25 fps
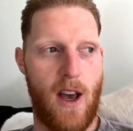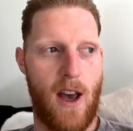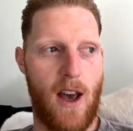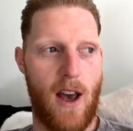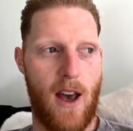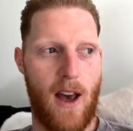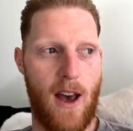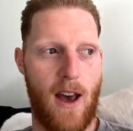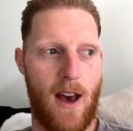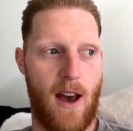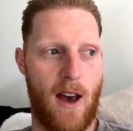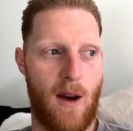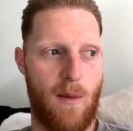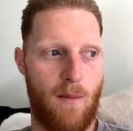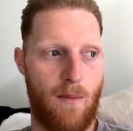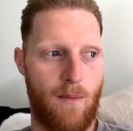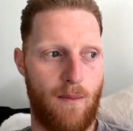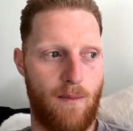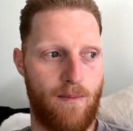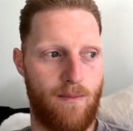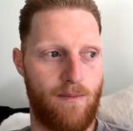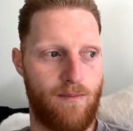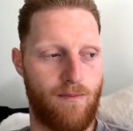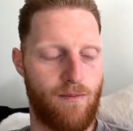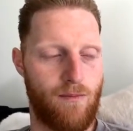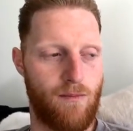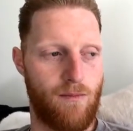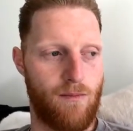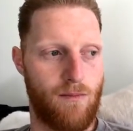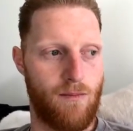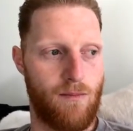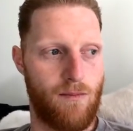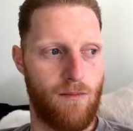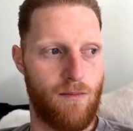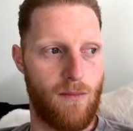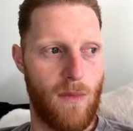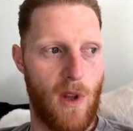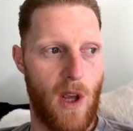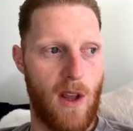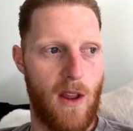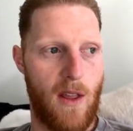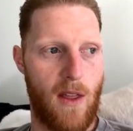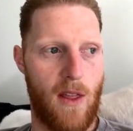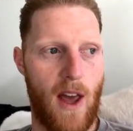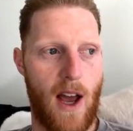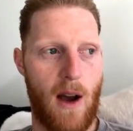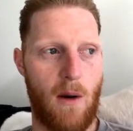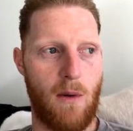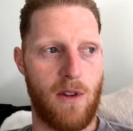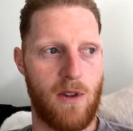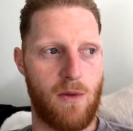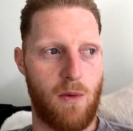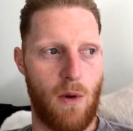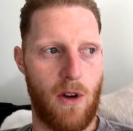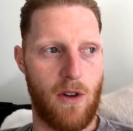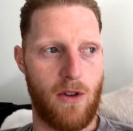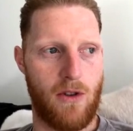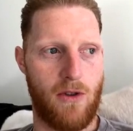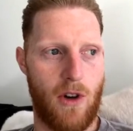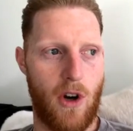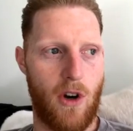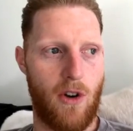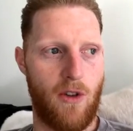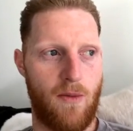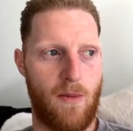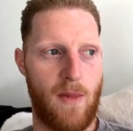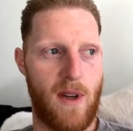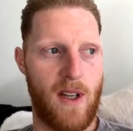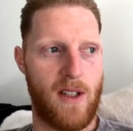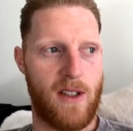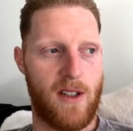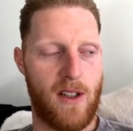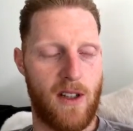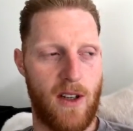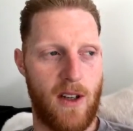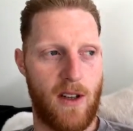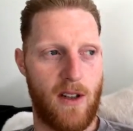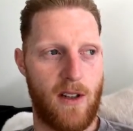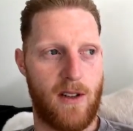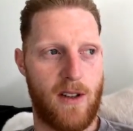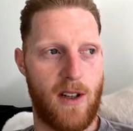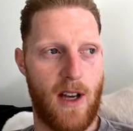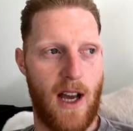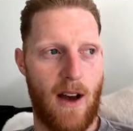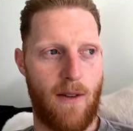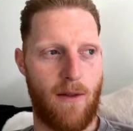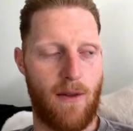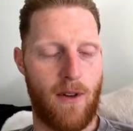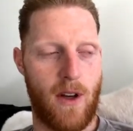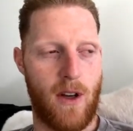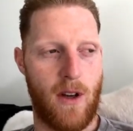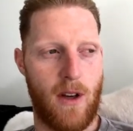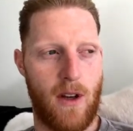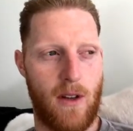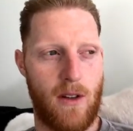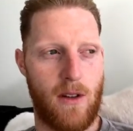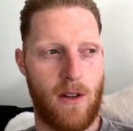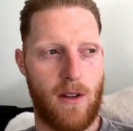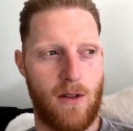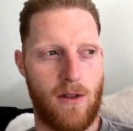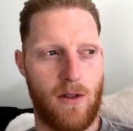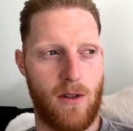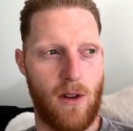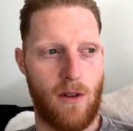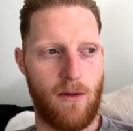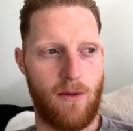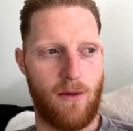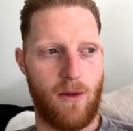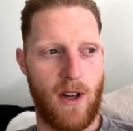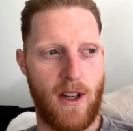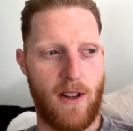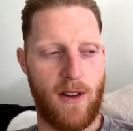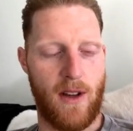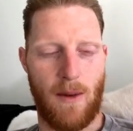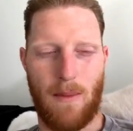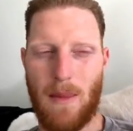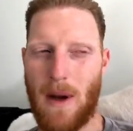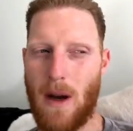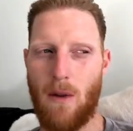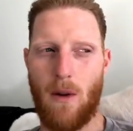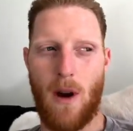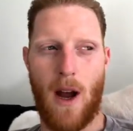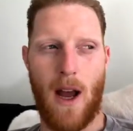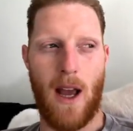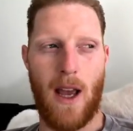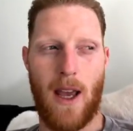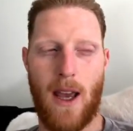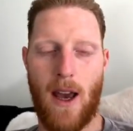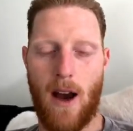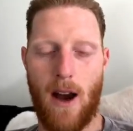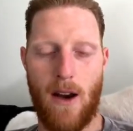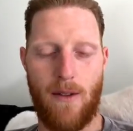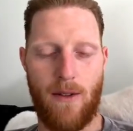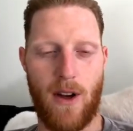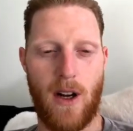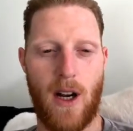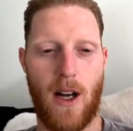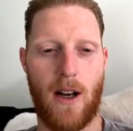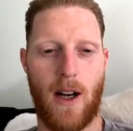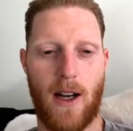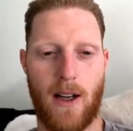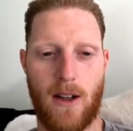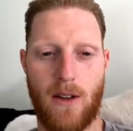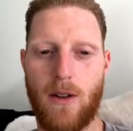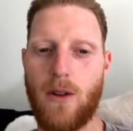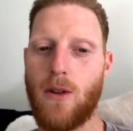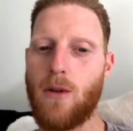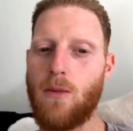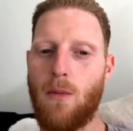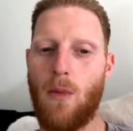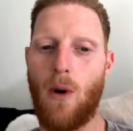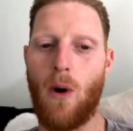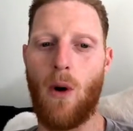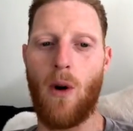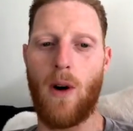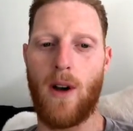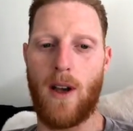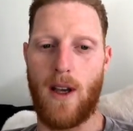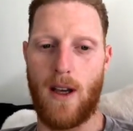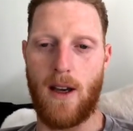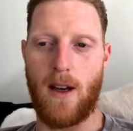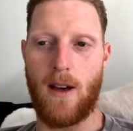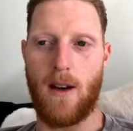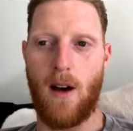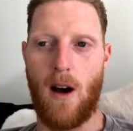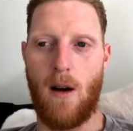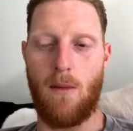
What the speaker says: That was what drove me to have a sort of rethink about, right, yeah, I feel like I can do more here.